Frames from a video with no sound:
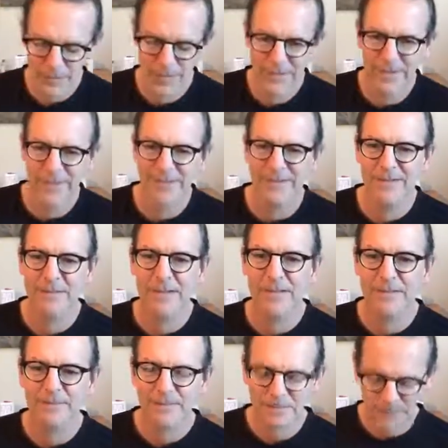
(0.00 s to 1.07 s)
of things here.
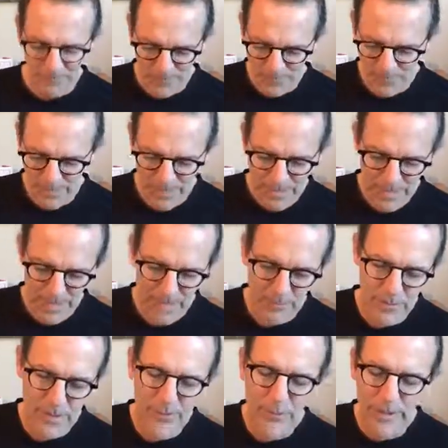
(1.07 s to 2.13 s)
I'm
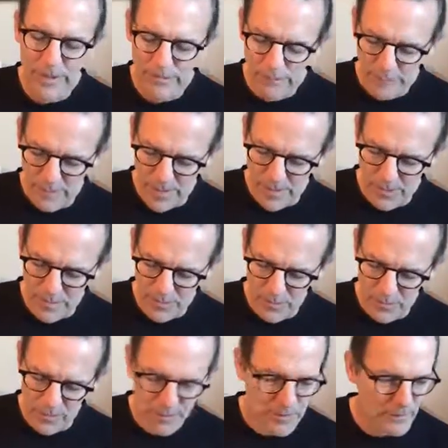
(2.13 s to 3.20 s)
going to read from A
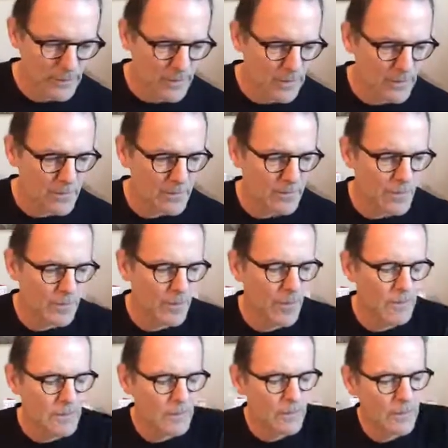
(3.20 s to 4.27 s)
Course in Miracles. I'm
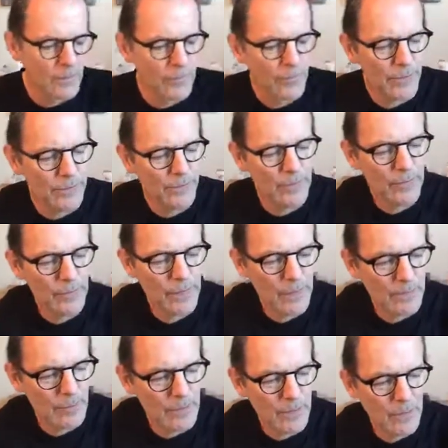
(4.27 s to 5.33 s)
also going to read
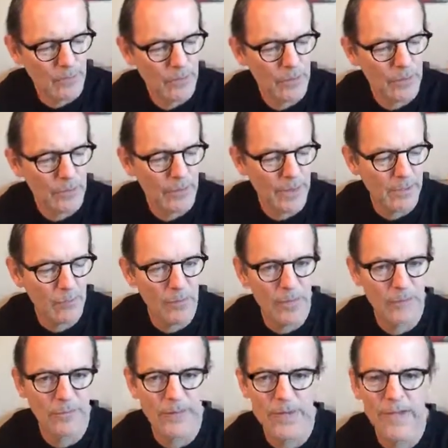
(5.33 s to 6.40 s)
from a book by
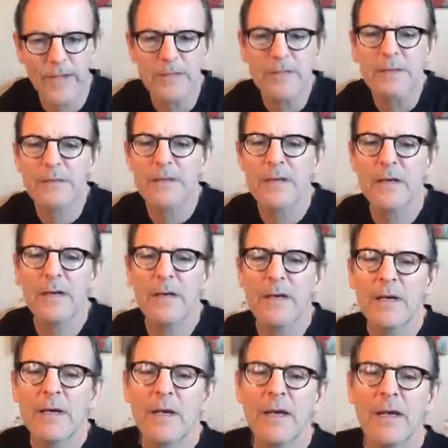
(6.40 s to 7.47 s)
Rolf Gates.
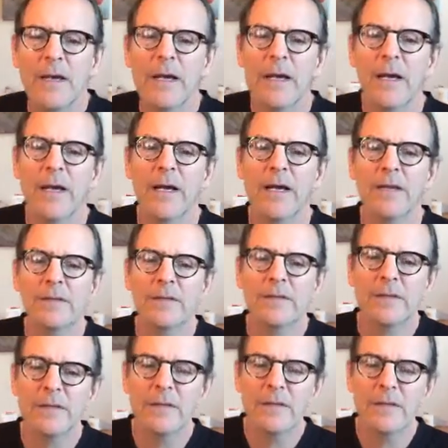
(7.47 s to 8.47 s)
And